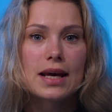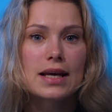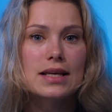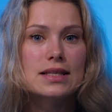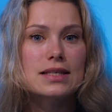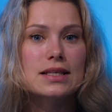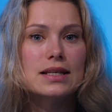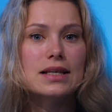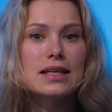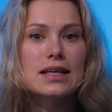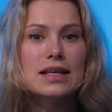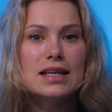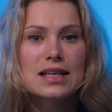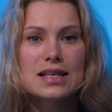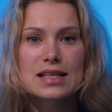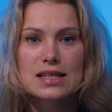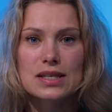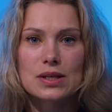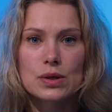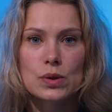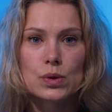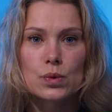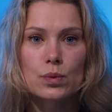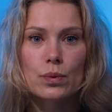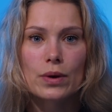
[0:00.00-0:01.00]
It's the
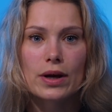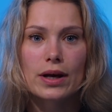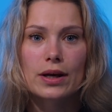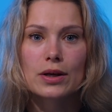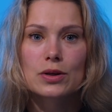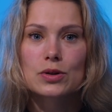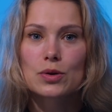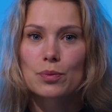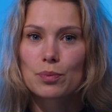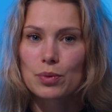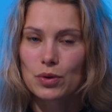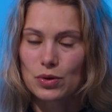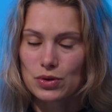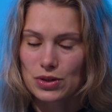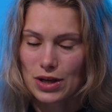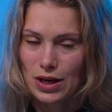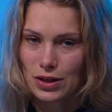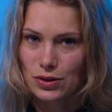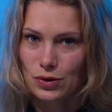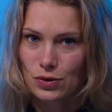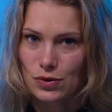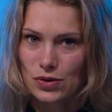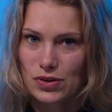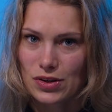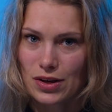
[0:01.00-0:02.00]
easiest way to
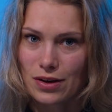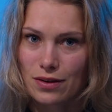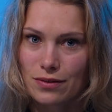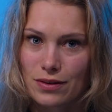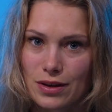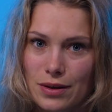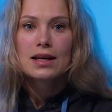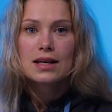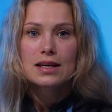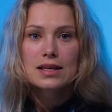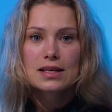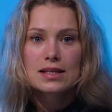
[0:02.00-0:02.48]
protect your server.